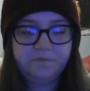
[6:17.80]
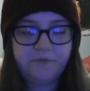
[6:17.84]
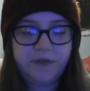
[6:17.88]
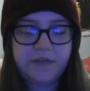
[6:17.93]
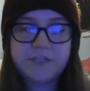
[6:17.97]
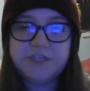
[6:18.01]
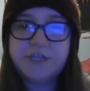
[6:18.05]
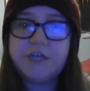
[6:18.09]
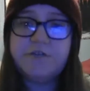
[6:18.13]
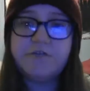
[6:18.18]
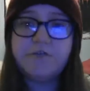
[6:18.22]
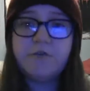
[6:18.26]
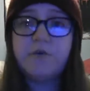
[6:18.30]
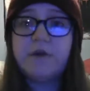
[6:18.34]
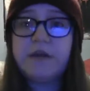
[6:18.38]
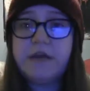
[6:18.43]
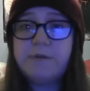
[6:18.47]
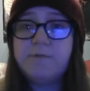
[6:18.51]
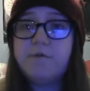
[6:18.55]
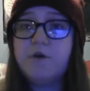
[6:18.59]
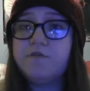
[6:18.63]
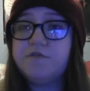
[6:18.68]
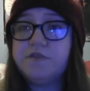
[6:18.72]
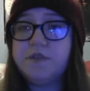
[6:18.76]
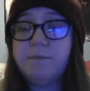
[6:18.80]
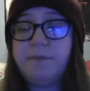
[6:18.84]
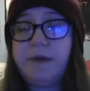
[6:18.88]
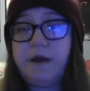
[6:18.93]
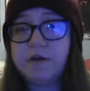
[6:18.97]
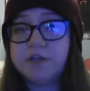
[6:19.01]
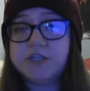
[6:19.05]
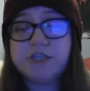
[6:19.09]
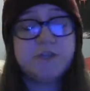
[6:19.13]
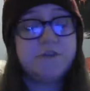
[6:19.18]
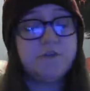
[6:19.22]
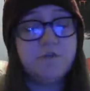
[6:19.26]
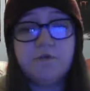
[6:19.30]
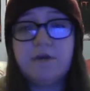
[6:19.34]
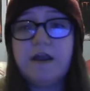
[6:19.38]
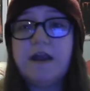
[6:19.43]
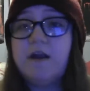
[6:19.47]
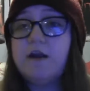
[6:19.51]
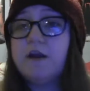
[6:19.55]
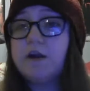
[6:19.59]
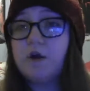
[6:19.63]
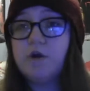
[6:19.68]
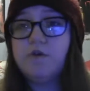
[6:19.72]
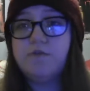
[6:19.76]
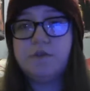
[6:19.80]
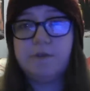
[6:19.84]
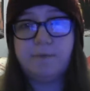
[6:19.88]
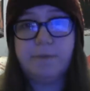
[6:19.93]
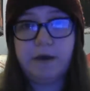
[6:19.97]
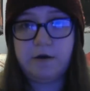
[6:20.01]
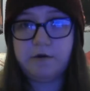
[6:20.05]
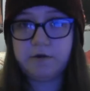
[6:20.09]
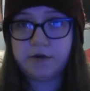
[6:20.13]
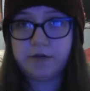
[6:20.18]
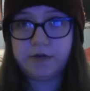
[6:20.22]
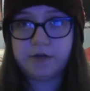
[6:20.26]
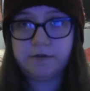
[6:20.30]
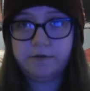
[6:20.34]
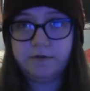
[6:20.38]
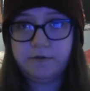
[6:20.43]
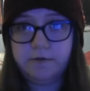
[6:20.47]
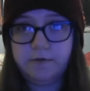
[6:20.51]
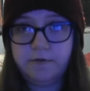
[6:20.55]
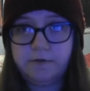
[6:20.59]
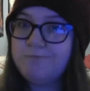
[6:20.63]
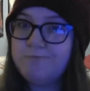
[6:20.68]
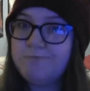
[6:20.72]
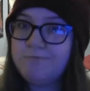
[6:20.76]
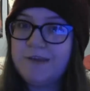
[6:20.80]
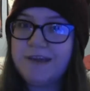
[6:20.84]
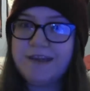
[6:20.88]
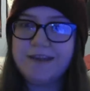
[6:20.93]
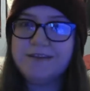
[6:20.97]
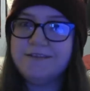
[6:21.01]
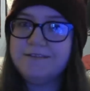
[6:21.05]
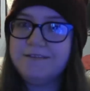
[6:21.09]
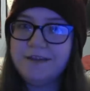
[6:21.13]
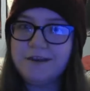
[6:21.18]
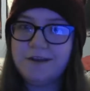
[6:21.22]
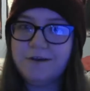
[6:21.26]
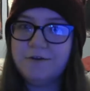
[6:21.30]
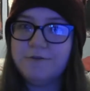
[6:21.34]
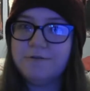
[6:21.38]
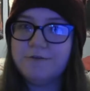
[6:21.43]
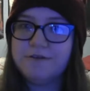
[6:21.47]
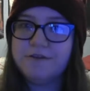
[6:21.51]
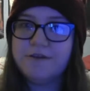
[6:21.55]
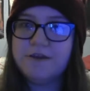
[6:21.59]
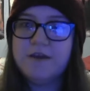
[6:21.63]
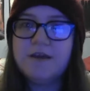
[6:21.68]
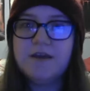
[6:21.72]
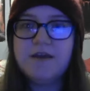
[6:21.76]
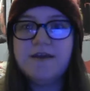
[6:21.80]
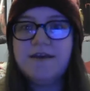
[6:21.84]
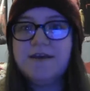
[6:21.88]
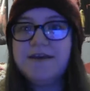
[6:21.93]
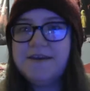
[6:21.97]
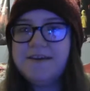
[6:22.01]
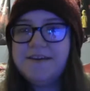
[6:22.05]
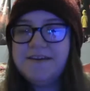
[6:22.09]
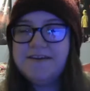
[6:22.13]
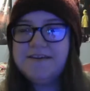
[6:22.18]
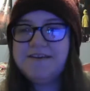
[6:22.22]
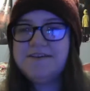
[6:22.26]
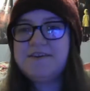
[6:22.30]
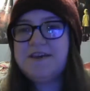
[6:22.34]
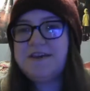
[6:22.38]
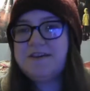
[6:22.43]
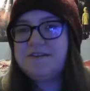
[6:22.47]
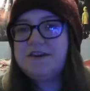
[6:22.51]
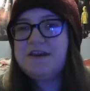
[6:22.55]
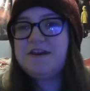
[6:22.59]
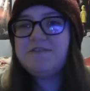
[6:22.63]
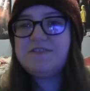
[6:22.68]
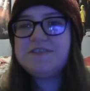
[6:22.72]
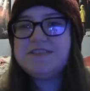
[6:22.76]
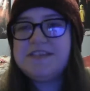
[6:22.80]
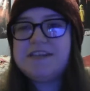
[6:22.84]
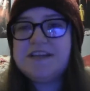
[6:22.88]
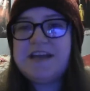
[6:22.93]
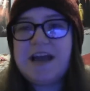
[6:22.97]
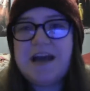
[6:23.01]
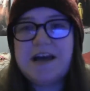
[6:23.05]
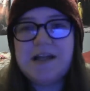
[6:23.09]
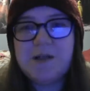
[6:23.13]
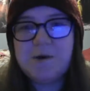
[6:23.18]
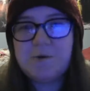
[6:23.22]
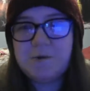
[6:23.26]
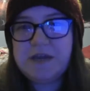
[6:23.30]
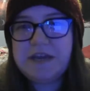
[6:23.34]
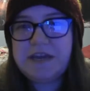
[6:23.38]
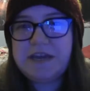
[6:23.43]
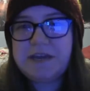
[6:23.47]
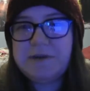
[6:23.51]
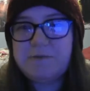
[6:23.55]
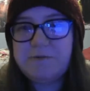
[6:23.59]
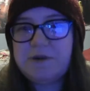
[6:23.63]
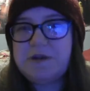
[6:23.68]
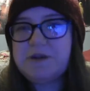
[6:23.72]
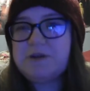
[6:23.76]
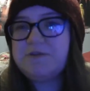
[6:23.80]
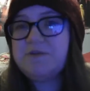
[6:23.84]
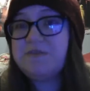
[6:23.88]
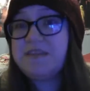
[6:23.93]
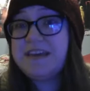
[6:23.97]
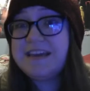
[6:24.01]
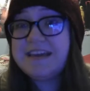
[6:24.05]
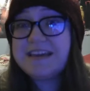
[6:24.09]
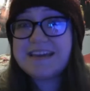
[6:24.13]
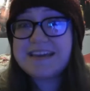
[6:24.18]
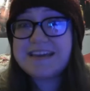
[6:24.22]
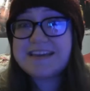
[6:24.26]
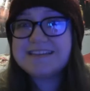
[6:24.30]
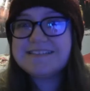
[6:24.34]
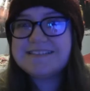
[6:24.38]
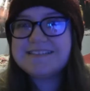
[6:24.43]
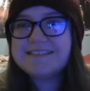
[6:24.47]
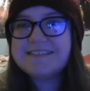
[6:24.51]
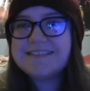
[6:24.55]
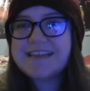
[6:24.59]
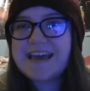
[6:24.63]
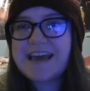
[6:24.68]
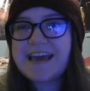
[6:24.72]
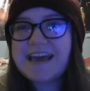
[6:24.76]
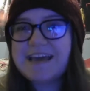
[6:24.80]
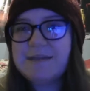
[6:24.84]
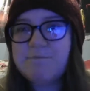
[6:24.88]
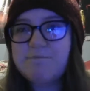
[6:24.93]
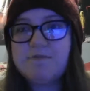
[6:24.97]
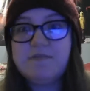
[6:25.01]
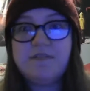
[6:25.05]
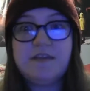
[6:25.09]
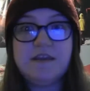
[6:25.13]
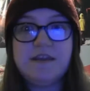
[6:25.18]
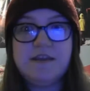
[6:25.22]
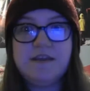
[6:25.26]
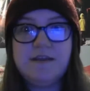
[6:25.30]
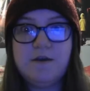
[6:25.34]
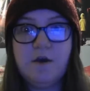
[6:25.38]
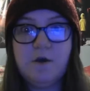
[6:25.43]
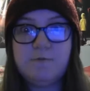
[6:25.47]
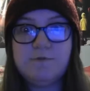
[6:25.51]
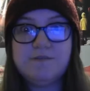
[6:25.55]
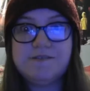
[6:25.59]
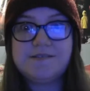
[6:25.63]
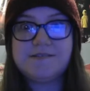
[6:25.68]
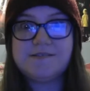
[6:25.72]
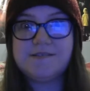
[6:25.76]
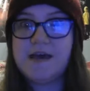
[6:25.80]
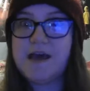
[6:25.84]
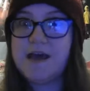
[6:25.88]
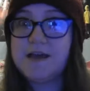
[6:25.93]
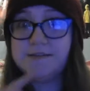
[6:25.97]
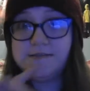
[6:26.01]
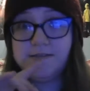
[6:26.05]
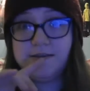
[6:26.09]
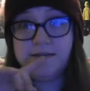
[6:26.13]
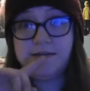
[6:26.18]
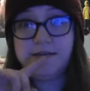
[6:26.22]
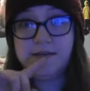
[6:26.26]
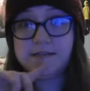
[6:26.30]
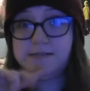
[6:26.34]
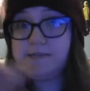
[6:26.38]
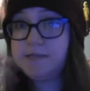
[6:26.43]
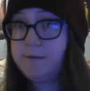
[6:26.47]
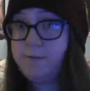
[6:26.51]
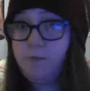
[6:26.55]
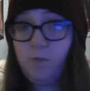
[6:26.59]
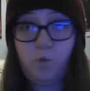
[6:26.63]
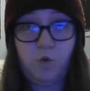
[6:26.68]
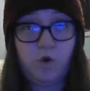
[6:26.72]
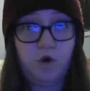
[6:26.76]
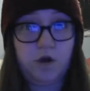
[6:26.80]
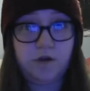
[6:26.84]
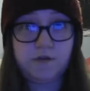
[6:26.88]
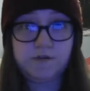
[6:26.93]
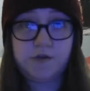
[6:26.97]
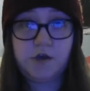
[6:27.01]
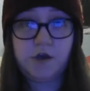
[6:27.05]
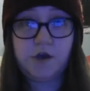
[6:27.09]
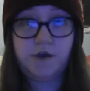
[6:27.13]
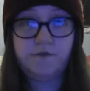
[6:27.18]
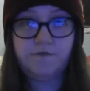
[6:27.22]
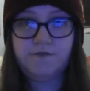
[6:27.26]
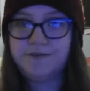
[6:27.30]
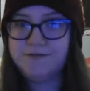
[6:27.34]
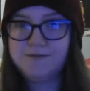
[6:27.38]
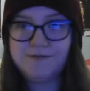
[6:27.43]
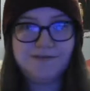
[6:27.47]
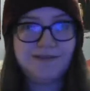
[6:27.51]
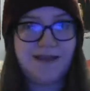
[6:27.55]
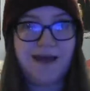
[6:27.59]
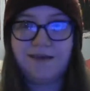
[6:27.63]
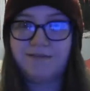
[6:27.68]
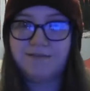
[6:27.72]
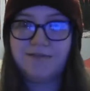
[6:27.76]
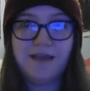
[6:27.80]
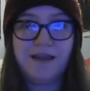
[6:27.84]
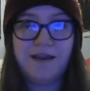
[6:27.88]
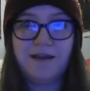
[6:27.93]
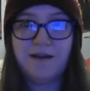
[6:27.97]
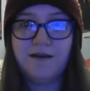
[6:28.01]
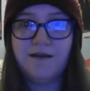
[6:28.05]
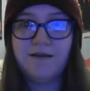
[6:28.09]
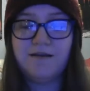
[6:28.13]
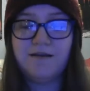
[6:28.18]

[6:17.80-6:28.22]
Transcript: She threw him over the balcony. She threw Eric over the balcony. And, you know, you ever seen Halloween where you think he's dead, but then he opens his eyes and he gets up and walks off and he's not there?